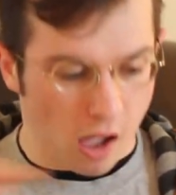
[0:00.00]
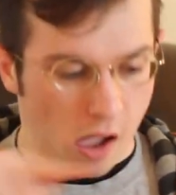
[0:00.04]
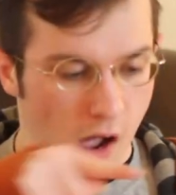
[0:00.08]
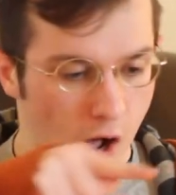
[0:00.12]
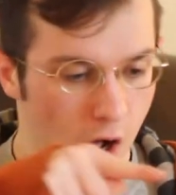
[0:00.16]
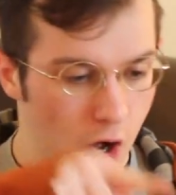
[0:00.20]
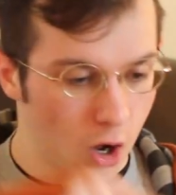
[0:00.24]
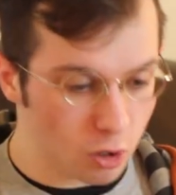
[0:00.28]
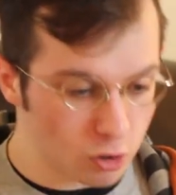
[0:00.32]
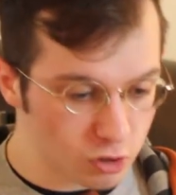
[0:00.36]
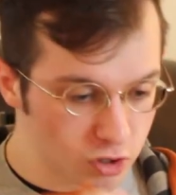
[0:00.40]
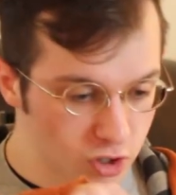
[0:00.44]

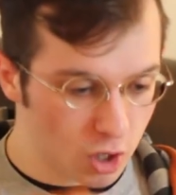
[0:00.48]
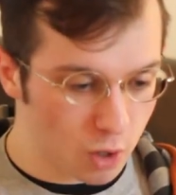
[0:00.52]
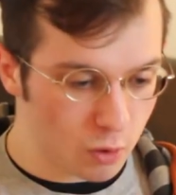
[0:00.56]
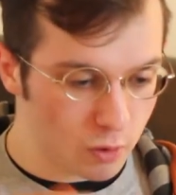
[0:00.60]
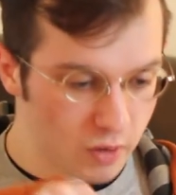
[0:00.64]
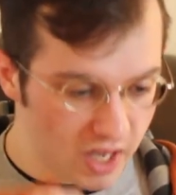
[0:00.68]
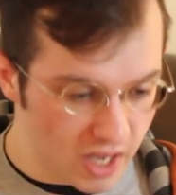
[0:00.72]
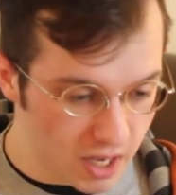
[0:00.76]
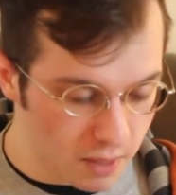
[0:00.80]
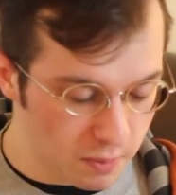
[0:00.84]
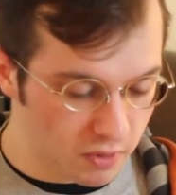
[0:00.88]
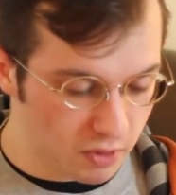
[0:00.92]
Also
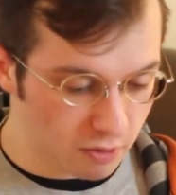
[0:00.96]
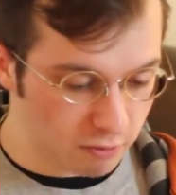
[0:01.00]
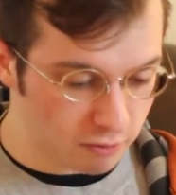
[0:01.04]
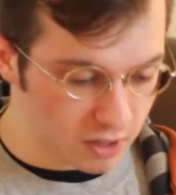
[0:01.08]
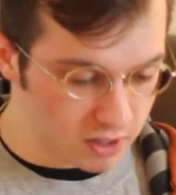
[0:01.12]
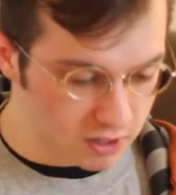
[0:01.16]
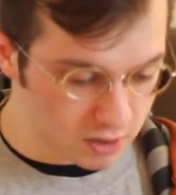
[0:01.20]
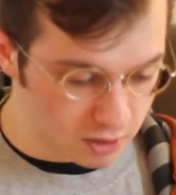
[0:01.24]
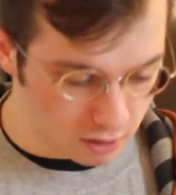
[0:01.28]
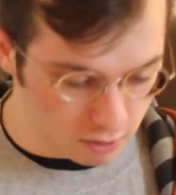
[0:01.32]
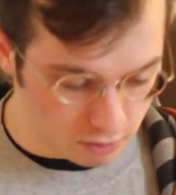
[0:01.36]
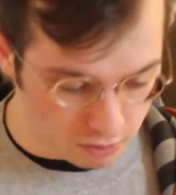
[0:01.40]
keep the
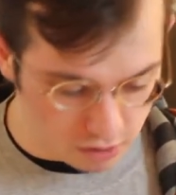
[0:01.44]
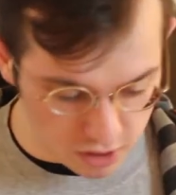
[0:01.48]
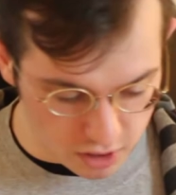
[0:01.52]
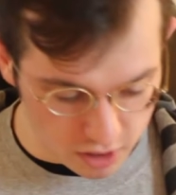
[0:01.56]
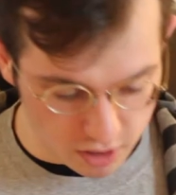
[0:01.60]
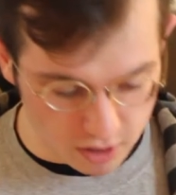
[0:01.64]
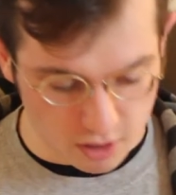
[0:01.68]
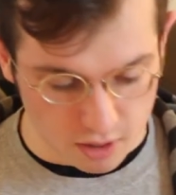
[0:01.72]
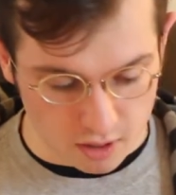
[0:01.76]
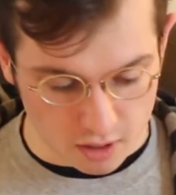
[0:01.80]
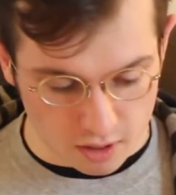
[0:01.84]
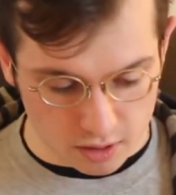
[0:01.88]

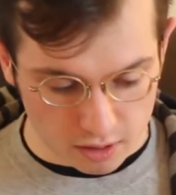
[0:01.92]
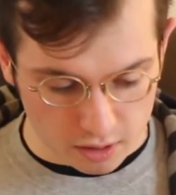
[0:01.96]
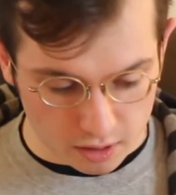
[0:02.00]
resolution,